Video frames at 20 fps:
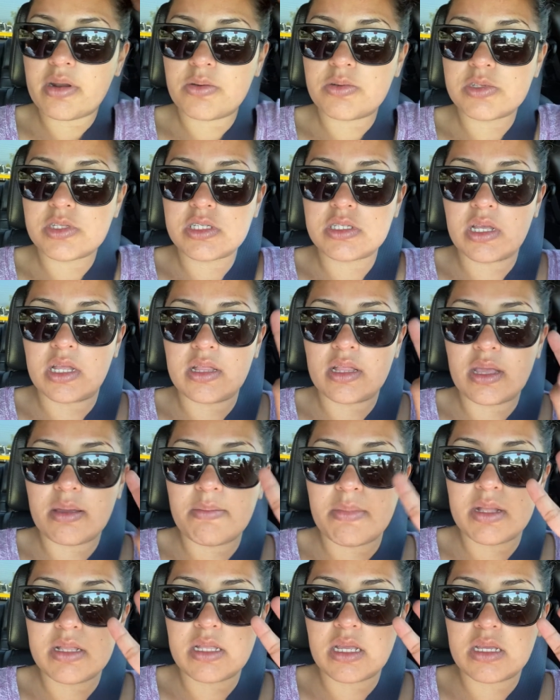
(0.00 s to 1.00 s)
It was Sunday,
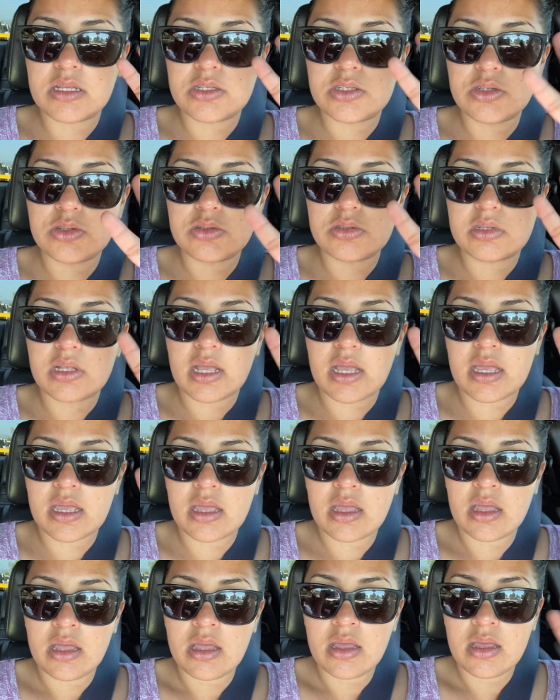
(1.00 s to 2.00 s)
Monday, Tuesday,
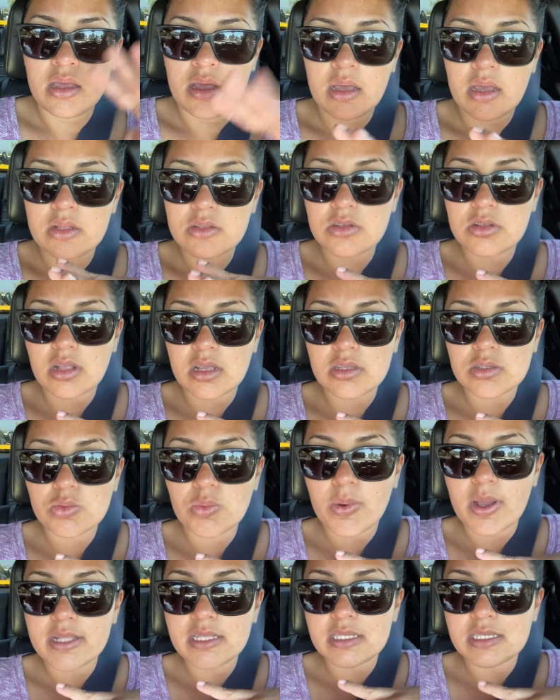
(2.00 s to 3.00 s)
and today's
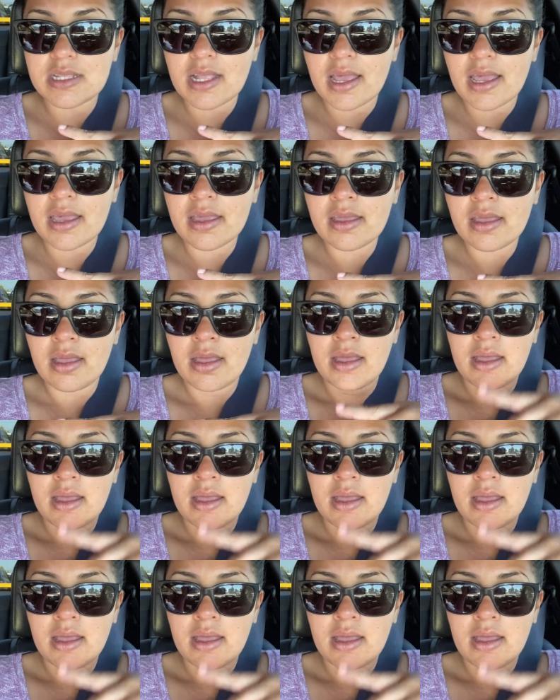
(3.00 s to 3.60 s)
Wednesday.